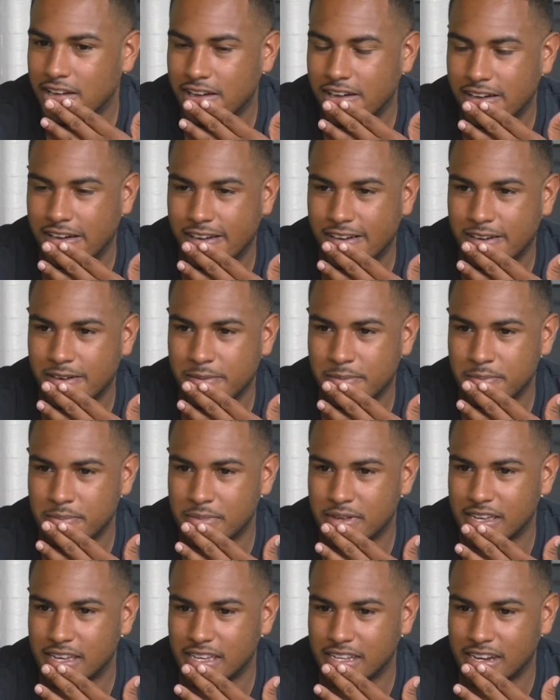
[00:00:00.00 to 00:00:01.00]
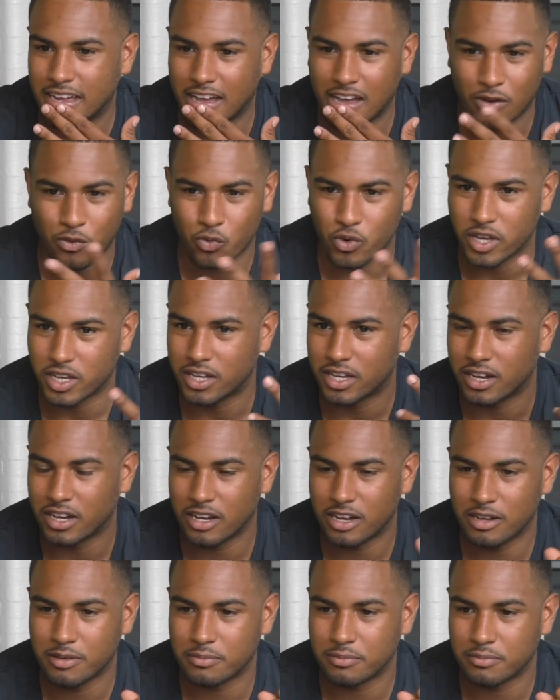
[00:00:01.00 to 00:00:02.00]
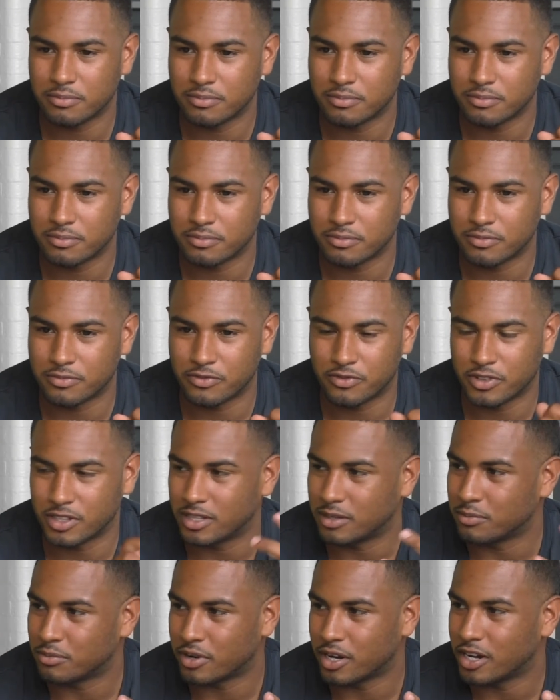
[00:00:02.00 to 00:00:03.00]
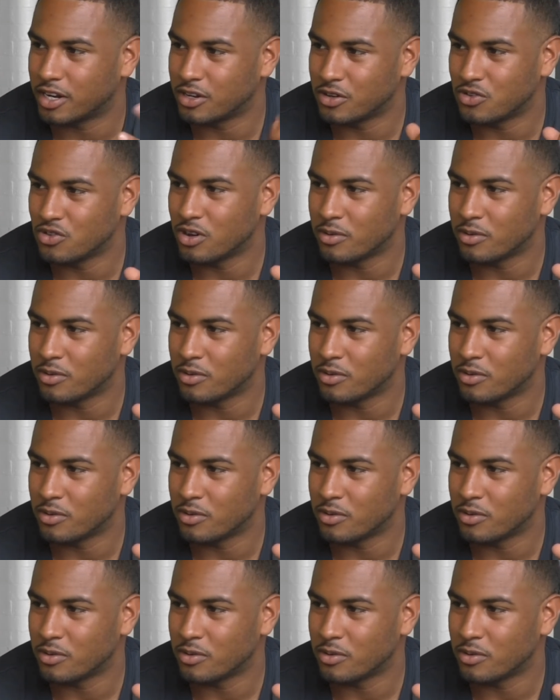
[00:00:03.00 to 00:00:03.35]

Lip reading: And I wake up feeling brand new.